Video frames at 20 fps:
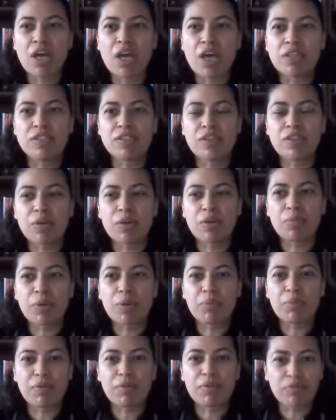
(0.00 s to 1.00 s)
So
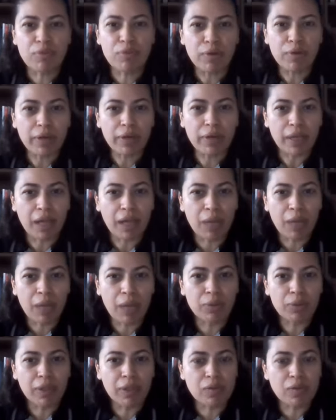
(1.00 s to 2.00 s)
before that, I
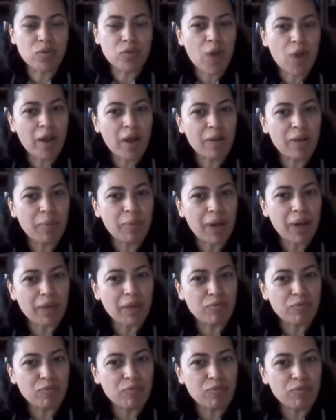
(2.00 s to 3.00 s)
would like to talk about
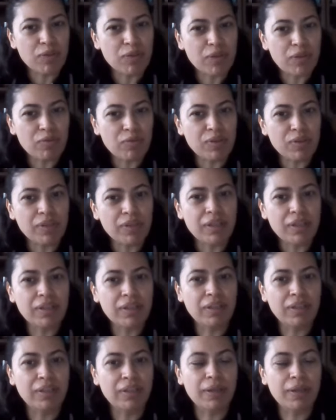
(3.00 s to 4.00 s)
very
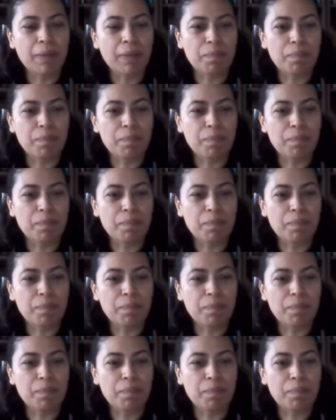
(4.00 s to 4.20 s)
little